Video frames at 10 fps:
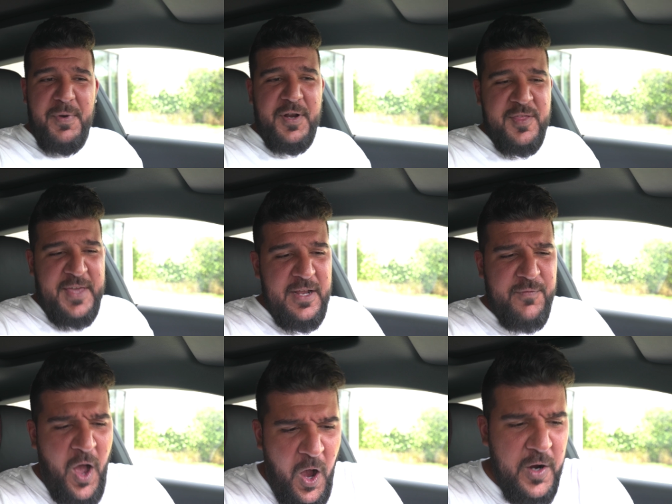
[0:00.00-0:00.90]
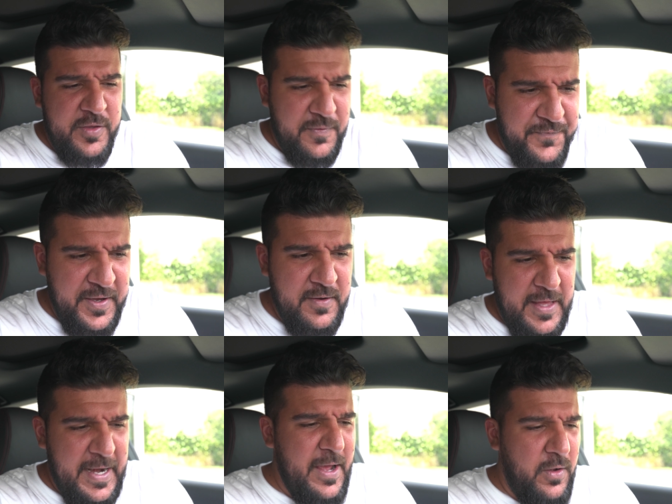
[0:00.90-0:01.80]
but it's kind of hard to figure
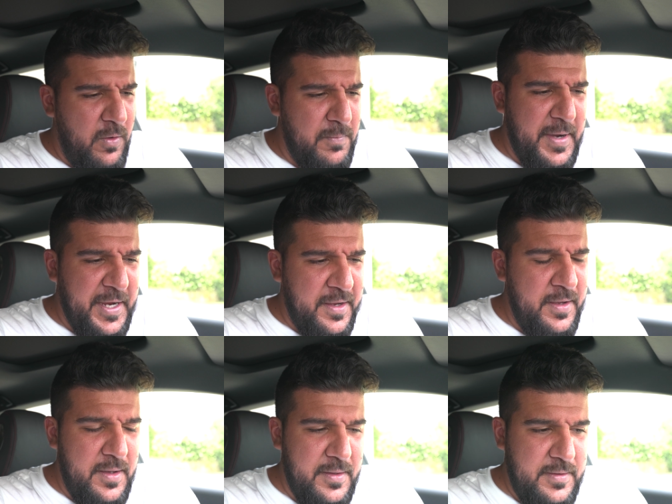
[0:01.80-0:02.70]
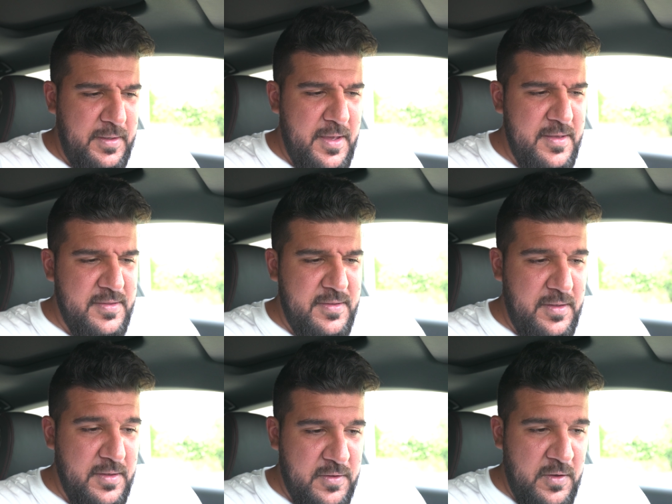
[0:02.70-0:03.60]
that out. Oh my God, the
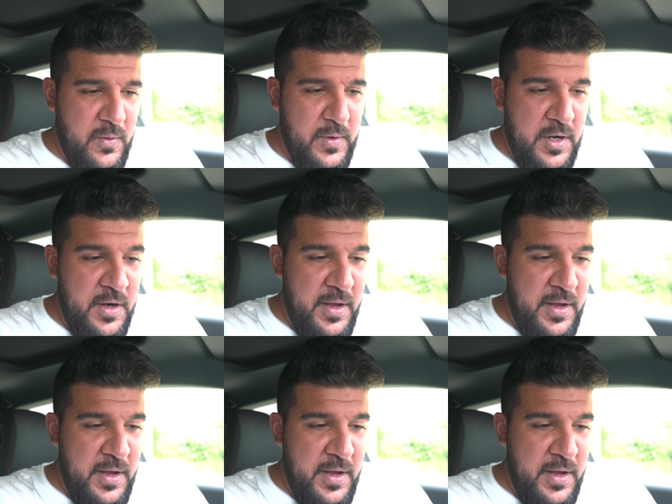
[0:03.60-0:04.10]
AC is going